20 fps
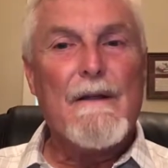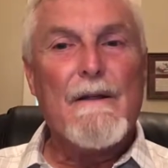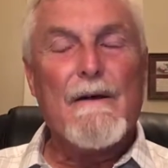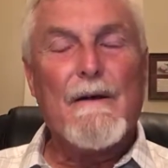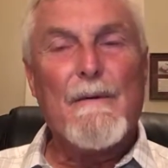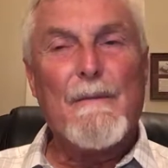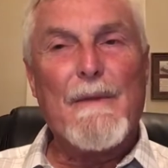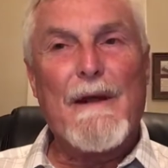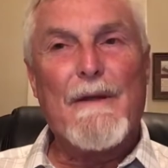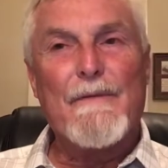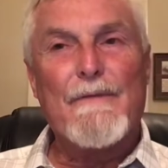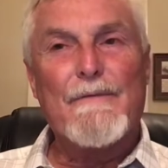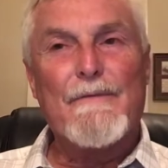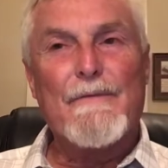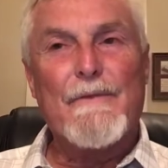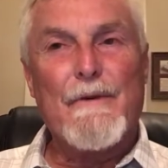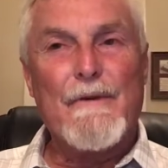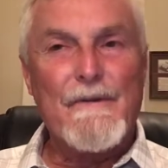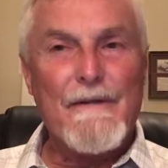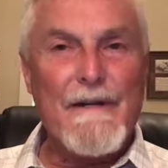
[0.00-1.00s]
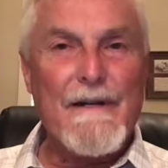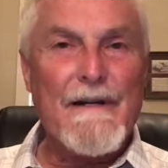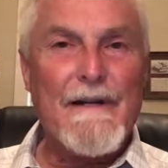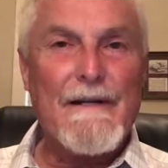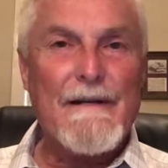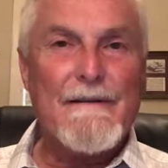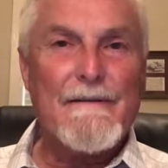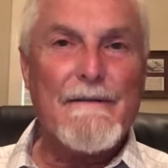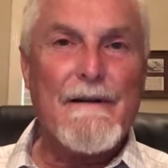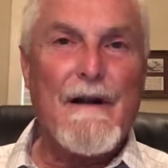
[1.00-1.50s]
There are about
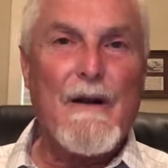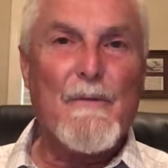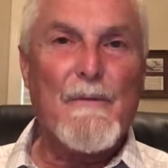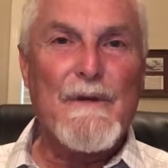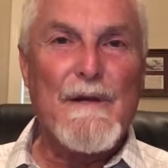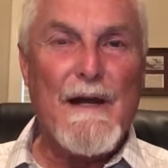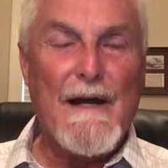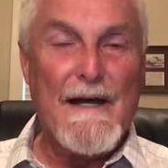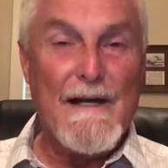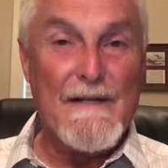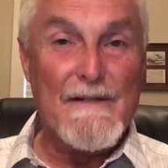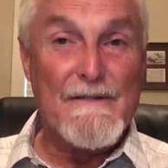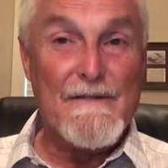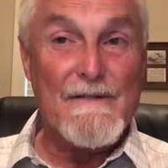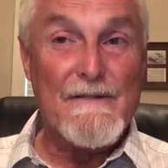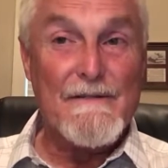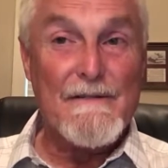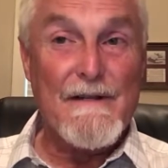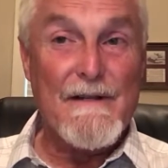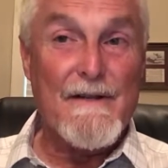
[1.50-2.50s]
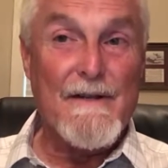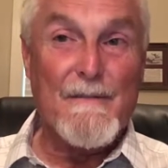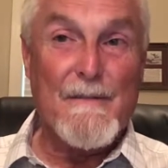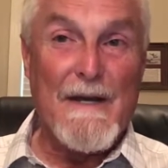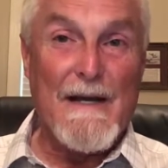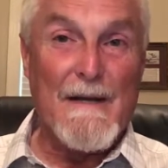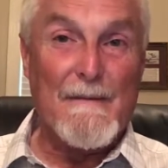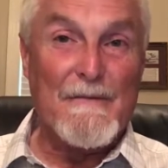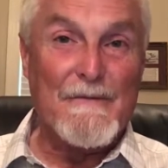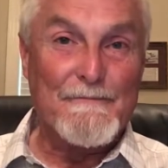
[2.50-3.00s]
13 Obadiahs in the
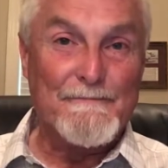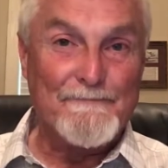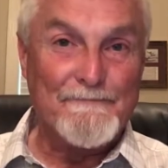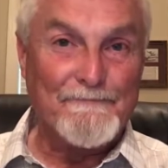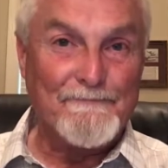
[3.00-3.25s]
Bible.